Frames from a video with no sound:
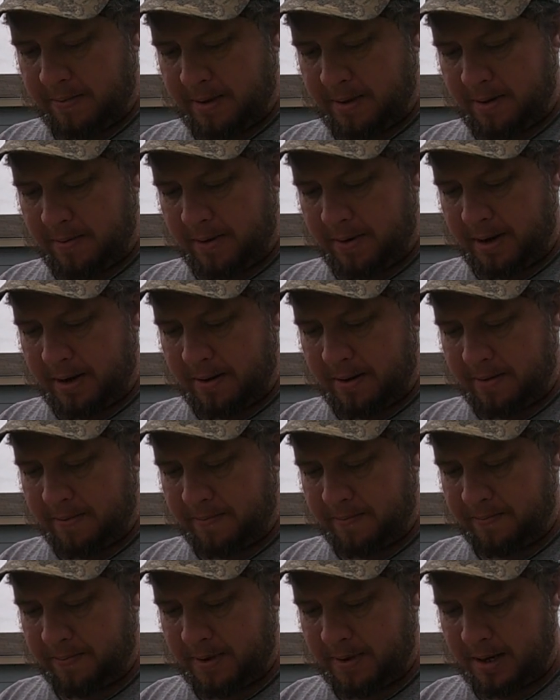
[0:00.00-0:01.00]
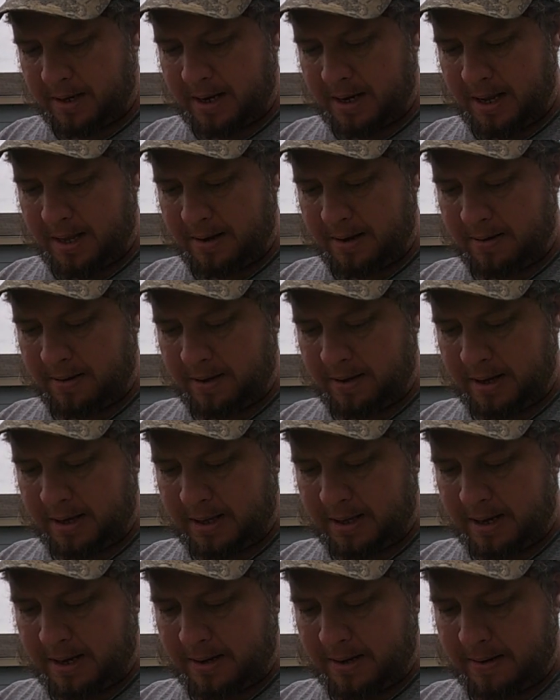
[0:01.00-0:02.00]
there we go. I'll tie that on
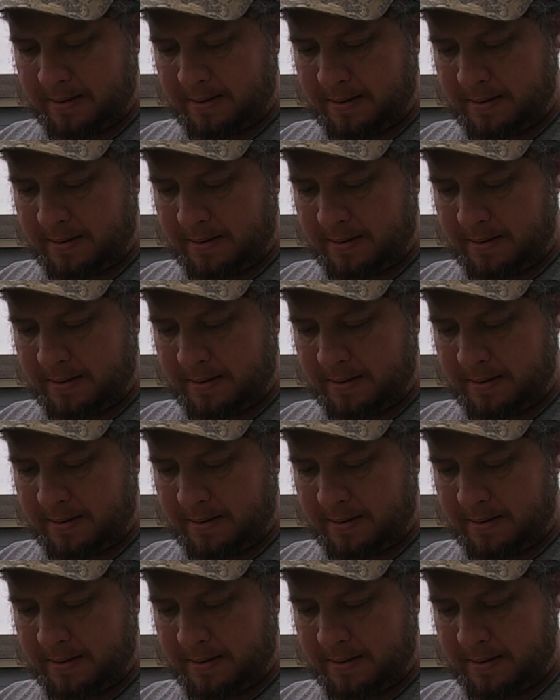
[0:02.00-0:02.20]
like that.